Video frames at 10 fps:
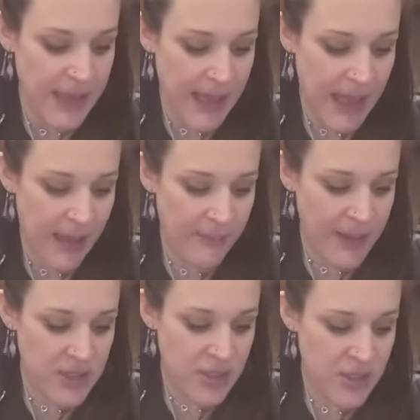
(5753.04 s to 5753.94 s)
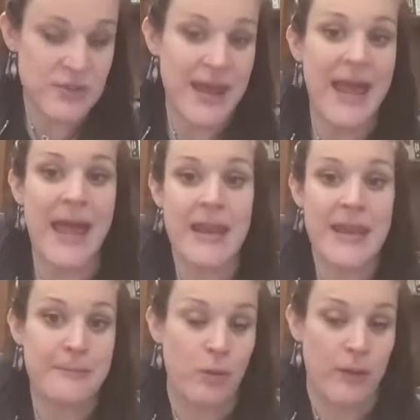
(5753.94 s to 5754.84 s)
And you can do that at
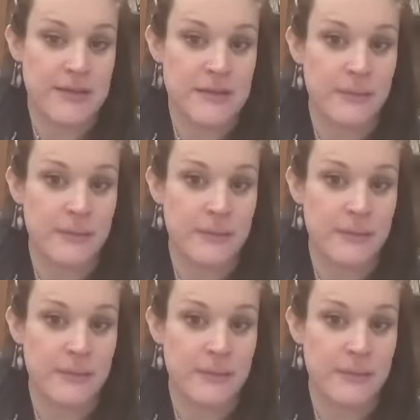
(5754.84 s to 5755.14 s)
any point,